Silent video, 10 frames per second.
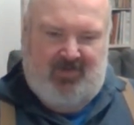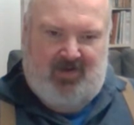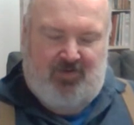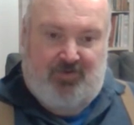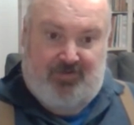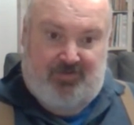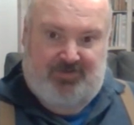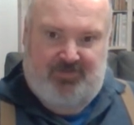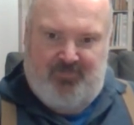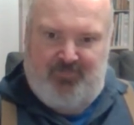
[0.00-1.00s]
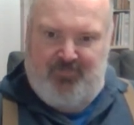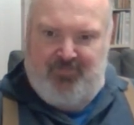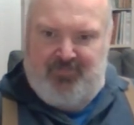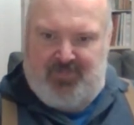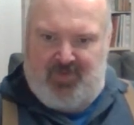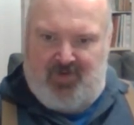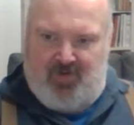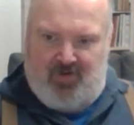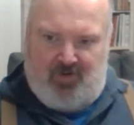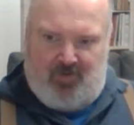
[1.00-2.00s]
herders,
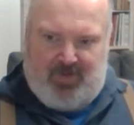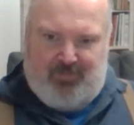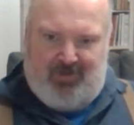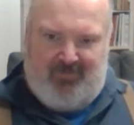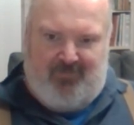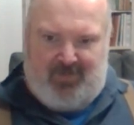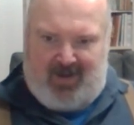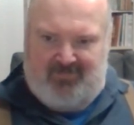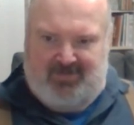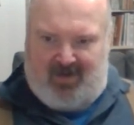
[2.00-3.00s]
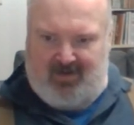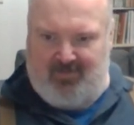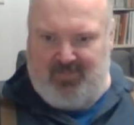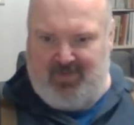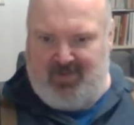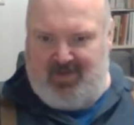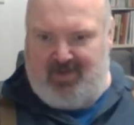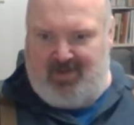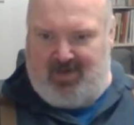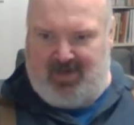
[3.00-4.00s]
or people who live in livestock,
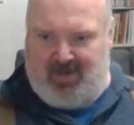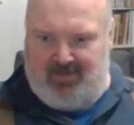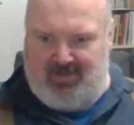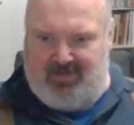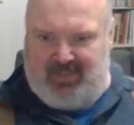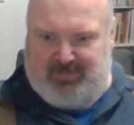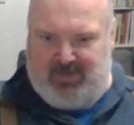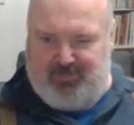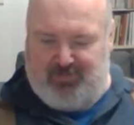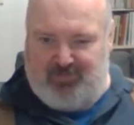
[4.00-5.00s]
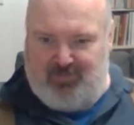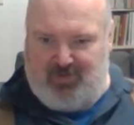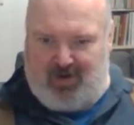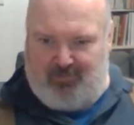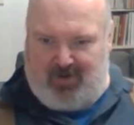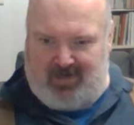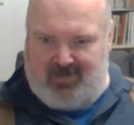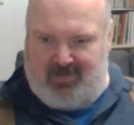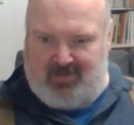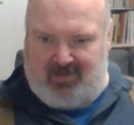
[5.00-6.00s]
these people who are
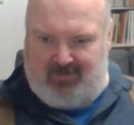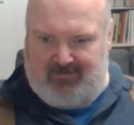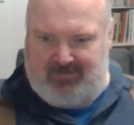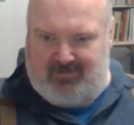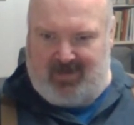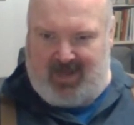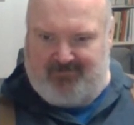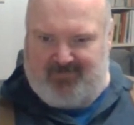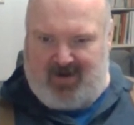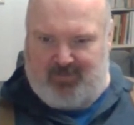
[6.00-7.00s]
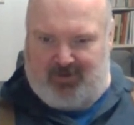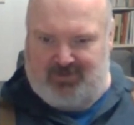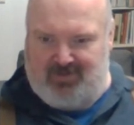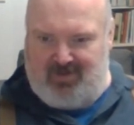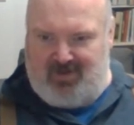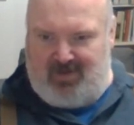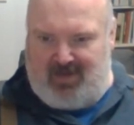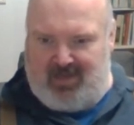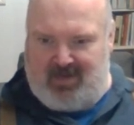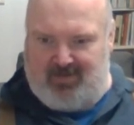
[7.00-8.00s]
they're like farmers,
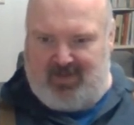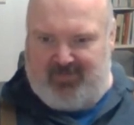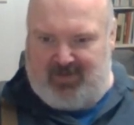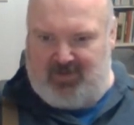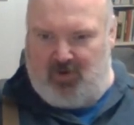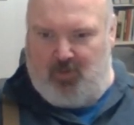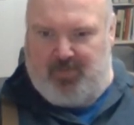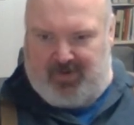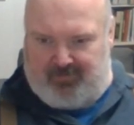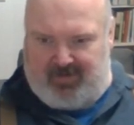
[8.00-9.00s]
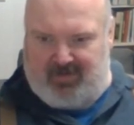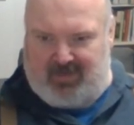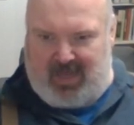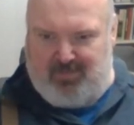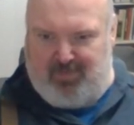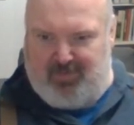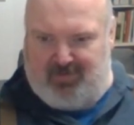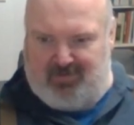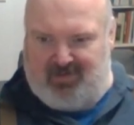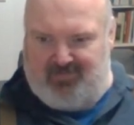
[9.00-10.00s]
and they're living in the open, right? They're
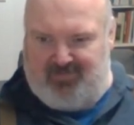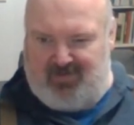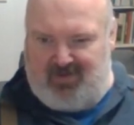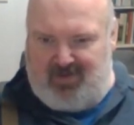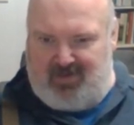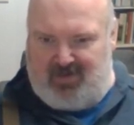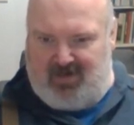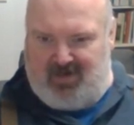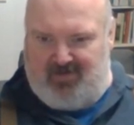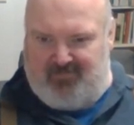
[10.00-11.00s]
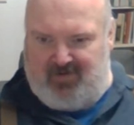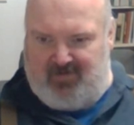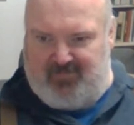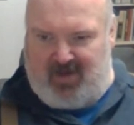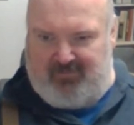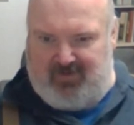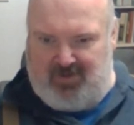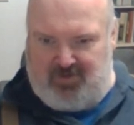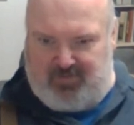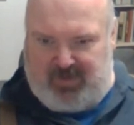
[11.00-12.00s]
capable of
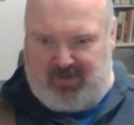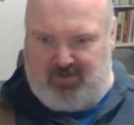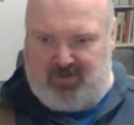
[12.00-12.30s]
having being